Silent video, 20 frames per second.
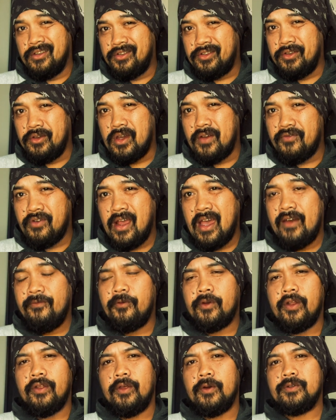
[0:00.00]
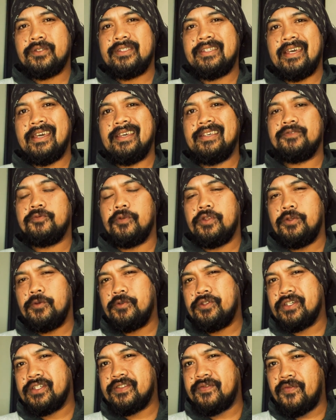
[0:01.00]
Do you ever have one of those days when
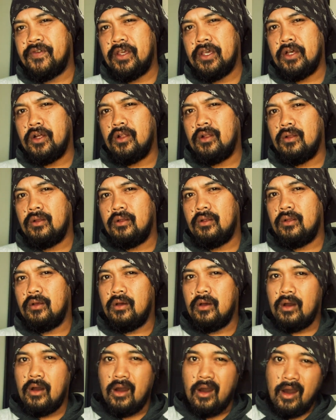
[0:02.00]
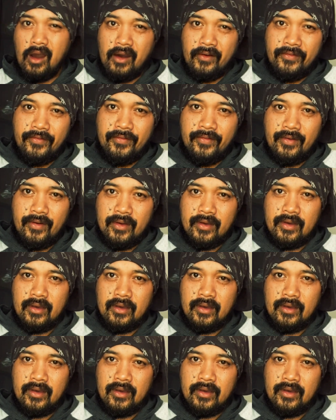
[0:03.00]
you just feel off?